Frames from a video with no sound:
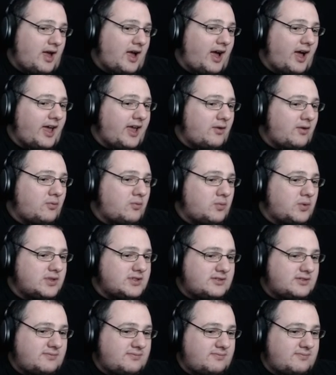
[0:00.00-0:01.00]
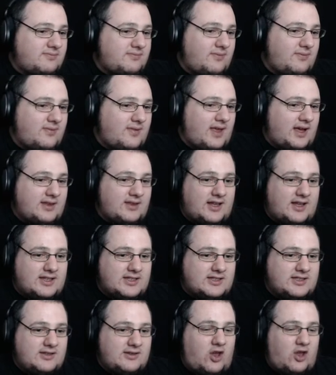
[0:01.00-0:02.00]
I was...
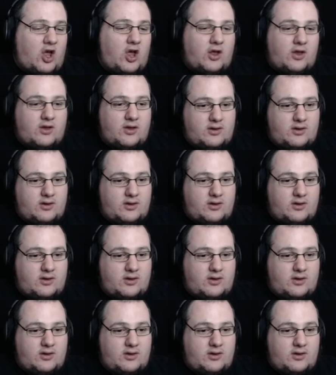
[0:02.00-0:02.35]
that's not...